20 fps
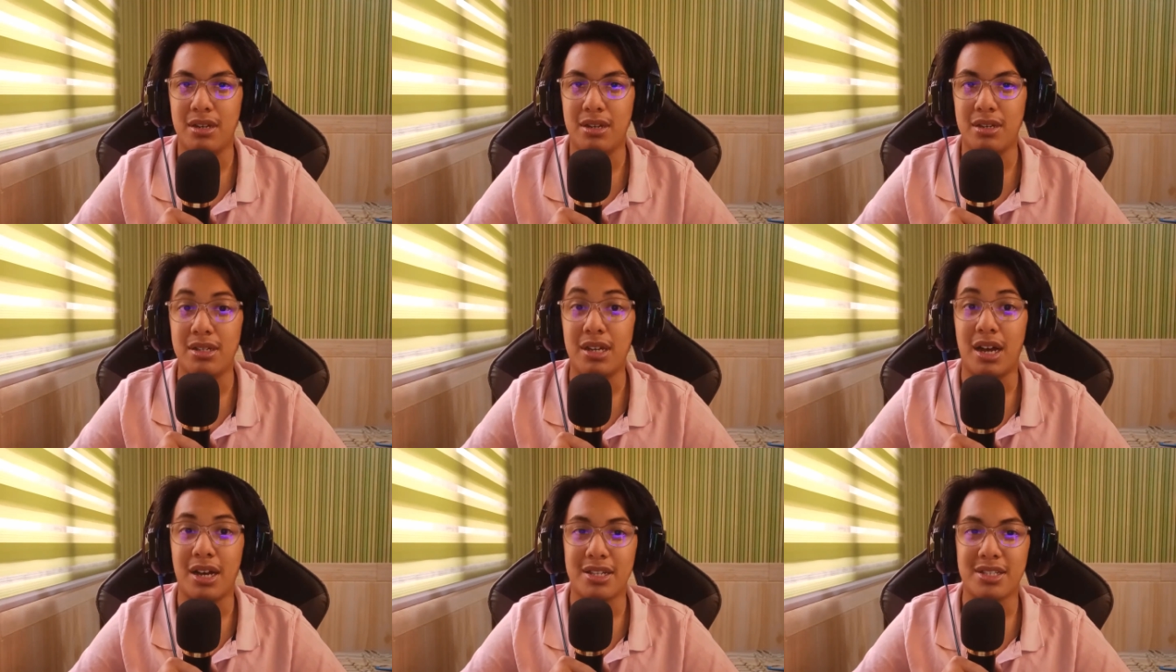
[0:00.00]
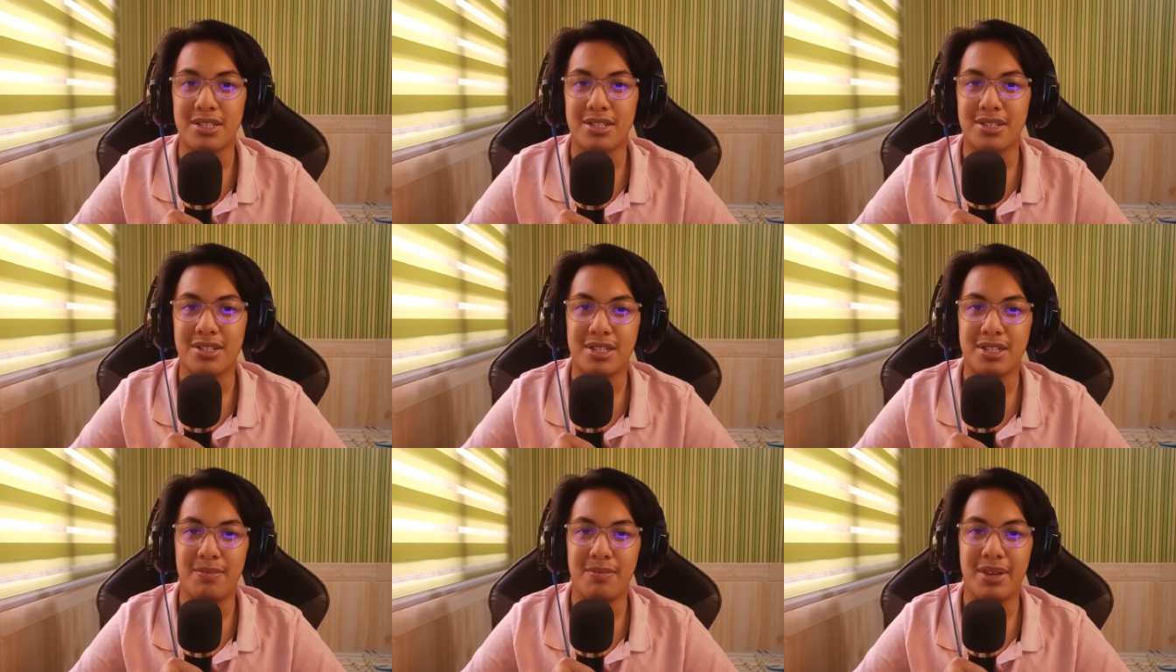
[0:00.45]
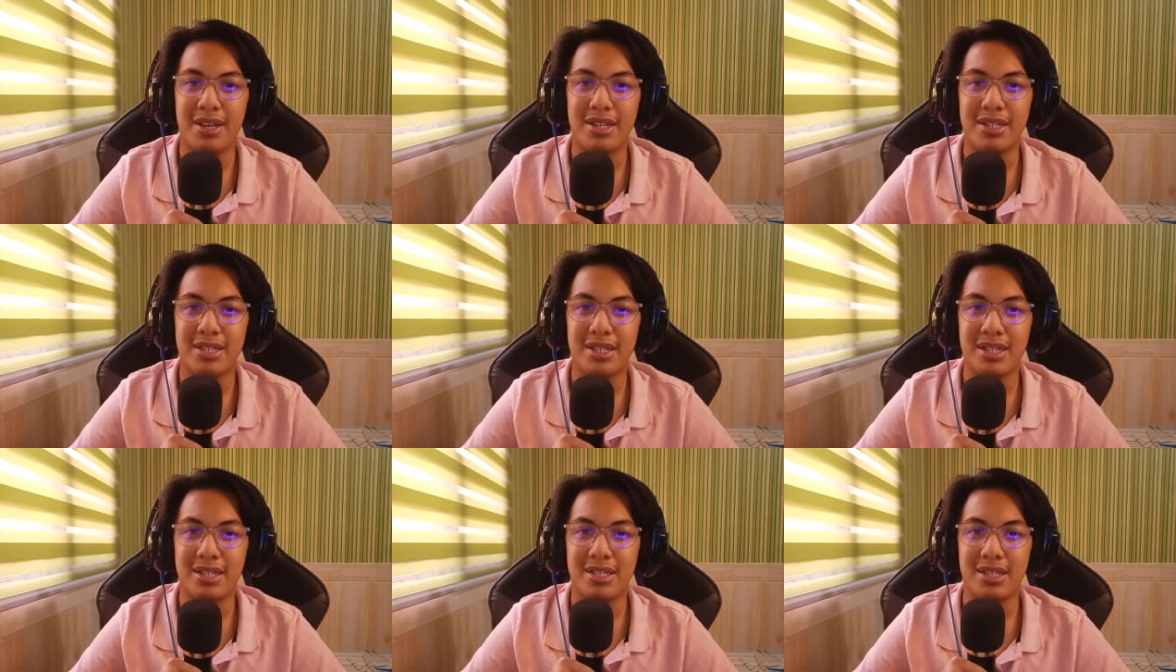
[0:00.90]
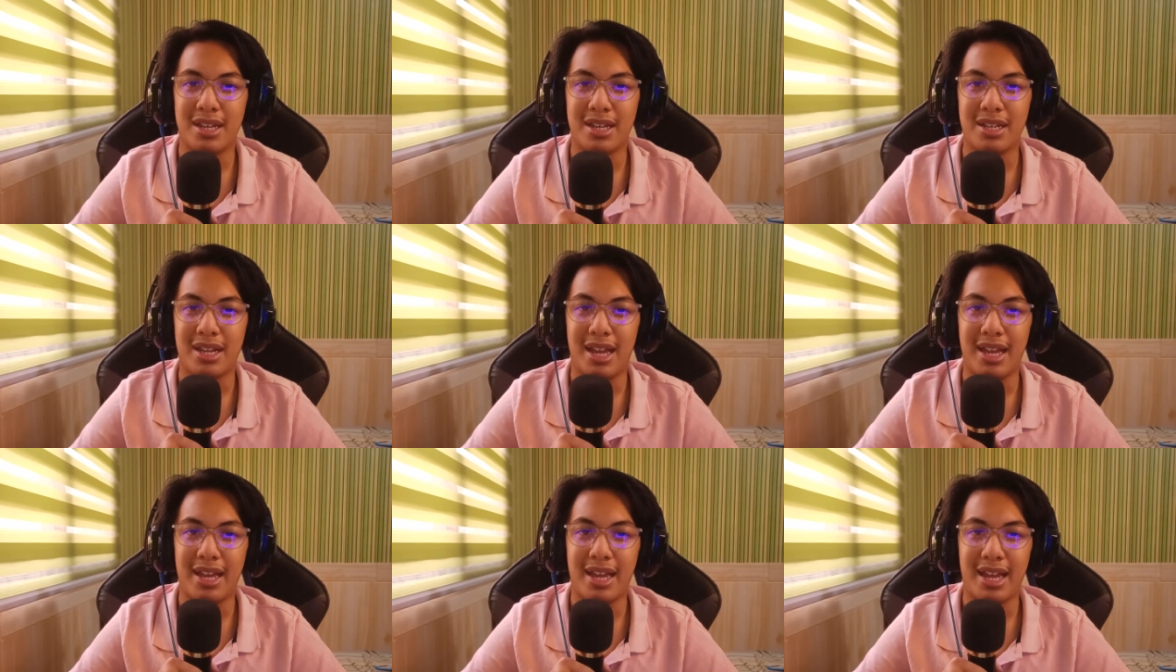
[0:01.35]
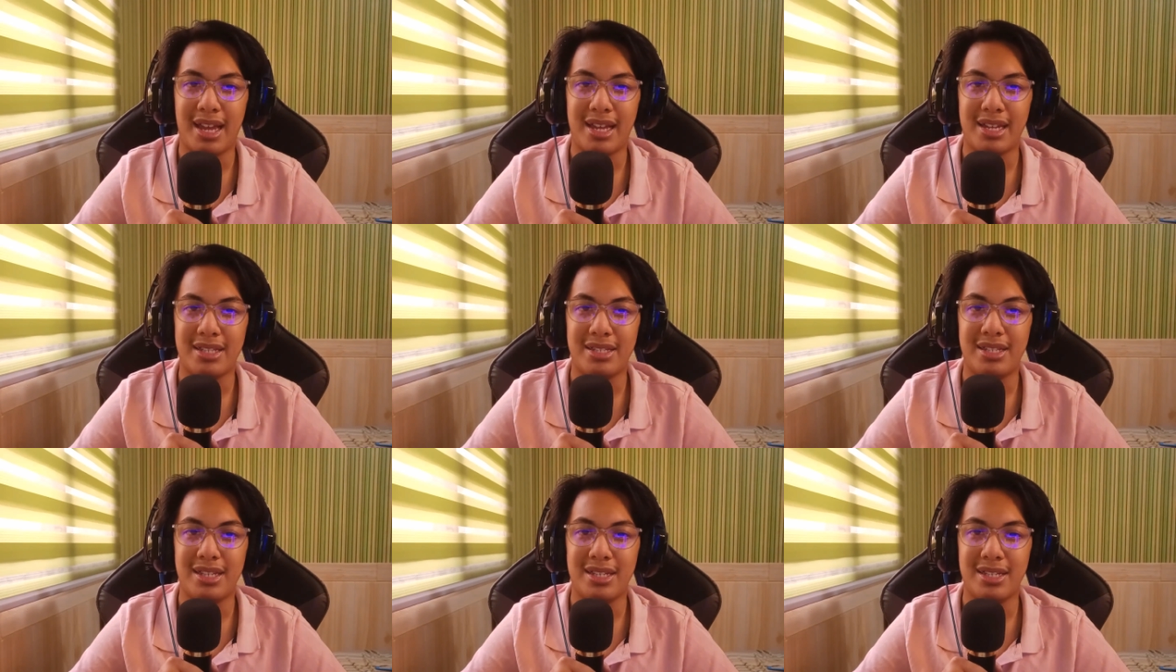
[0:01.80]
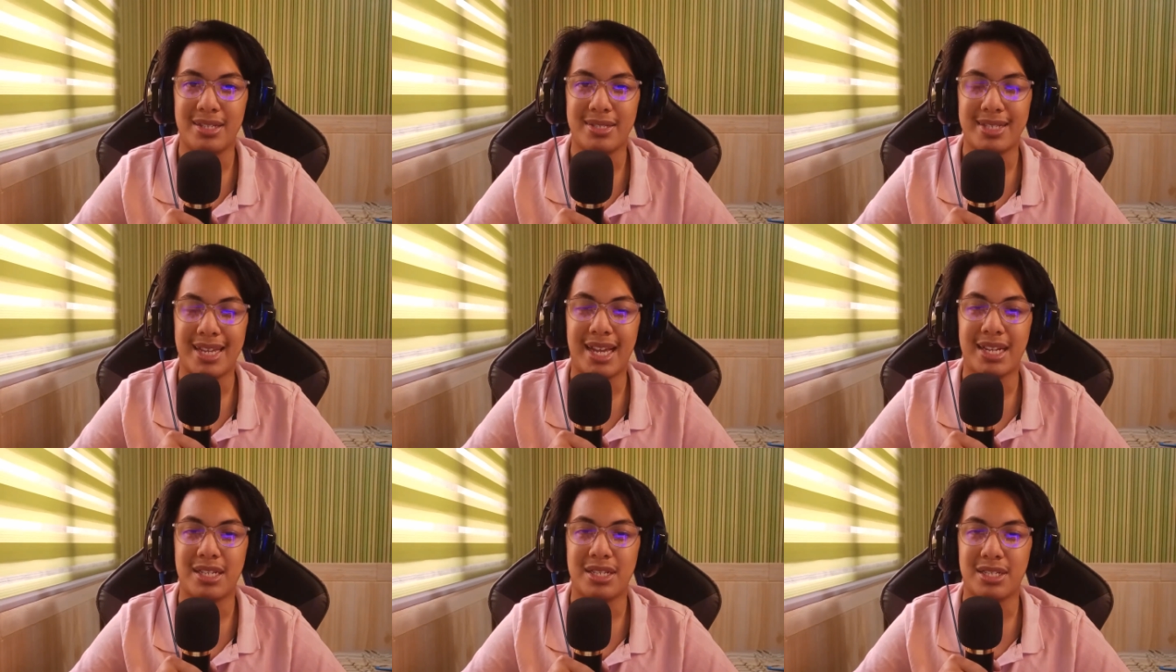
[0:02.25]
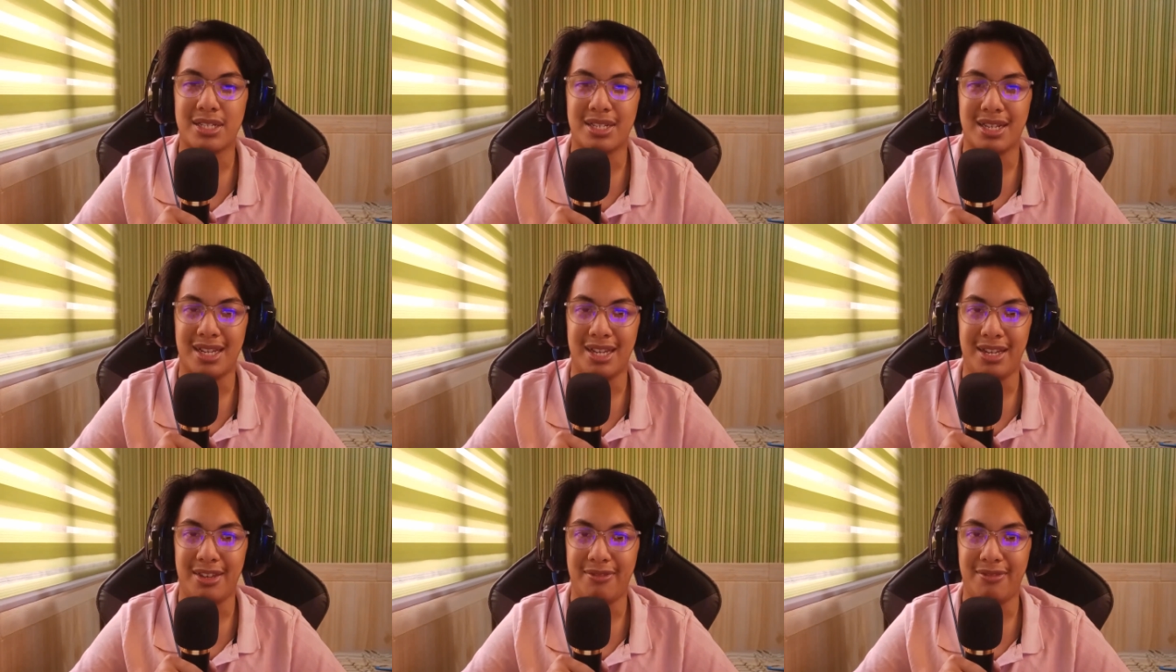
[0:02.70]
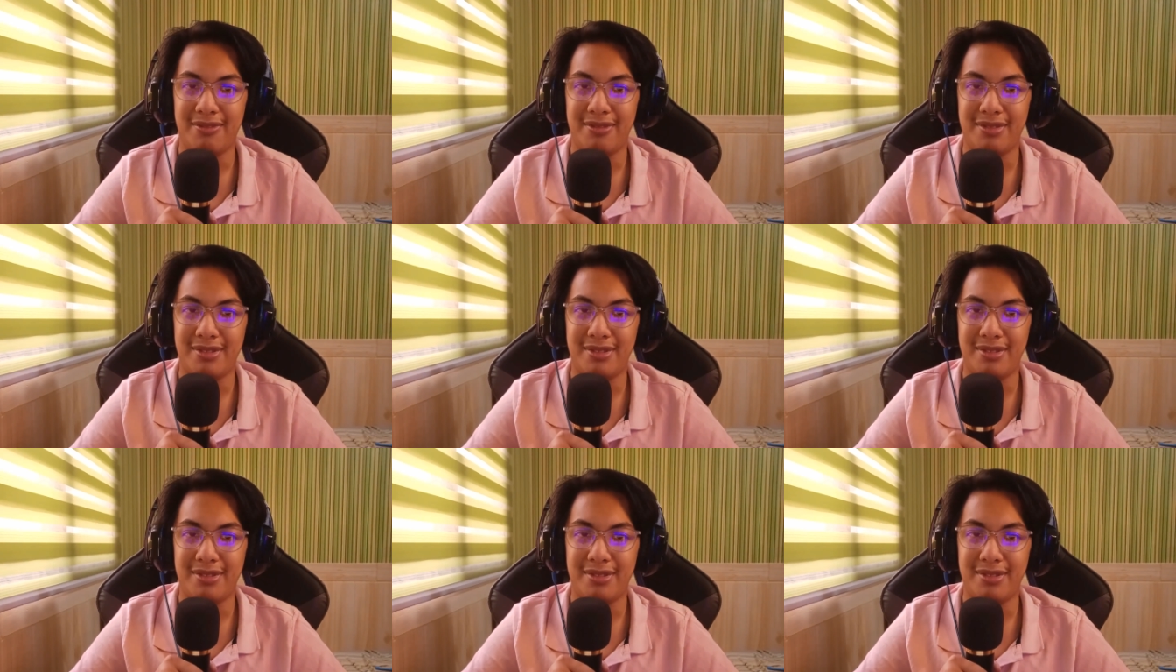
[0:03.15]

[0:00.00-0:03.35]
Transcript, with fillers: Others may think that I had the saddest life.